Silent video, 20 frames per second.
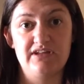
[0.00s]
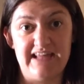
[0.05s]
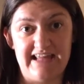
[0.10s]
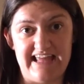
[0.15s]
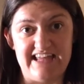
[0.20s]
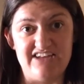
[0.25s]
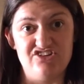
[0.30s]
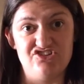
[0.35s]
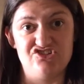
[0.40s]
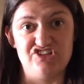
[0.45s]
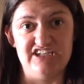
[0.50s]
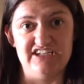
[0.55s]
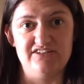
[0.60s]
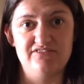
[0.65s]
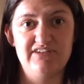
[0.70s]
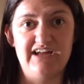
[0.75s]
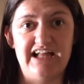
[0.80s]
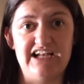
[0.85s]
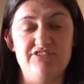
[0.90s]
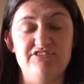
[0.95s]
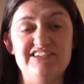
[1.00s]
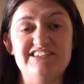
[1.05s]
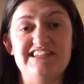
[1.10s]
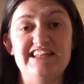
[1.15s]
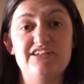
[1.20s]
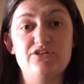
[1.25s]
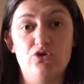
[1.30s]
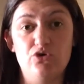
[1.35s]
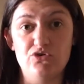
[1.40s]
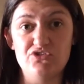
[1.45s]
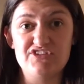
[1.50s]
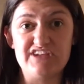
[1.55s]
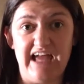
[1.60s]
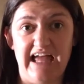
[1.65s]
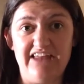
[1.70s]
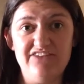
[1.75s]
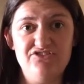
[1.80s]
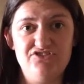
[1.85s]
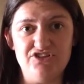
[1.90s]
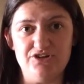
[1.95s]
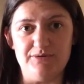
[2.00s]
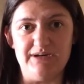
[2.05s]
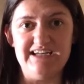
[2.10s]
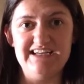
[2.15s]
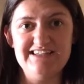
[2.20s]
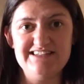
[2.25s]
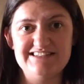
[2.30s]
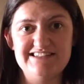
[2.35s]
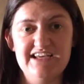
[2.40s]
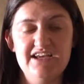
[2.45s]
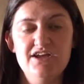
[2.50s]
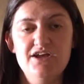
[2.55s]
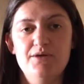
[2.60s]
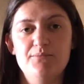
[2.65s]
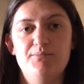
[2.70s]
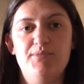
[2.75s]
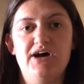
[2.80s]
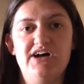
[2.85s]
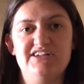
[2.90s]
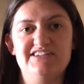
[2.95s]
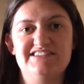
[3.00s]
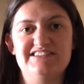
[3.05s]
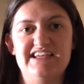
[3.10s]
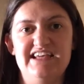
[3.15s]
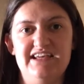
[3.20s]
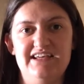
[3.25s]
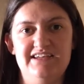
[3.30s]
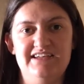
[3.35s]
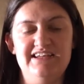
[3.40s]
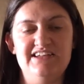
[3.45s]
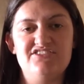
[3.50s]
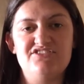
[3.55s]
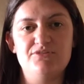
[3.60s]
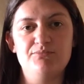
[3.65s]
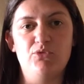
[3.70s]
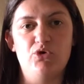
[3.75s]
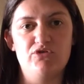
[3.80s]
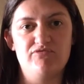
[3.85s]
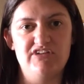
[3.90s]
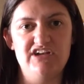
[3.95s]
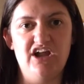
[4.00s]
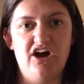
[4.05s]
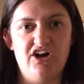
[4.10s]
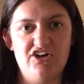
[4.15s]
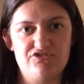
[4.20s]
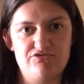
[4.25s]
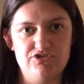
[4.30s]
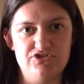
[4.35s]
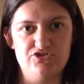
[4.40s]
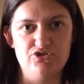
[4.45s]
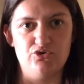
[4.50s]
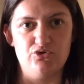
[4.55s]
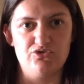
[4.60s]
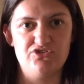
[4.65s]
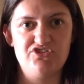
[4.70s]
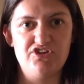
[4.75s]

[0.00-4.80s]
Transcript: energy, calories. I think the horse can do it, but it's more of a last resort.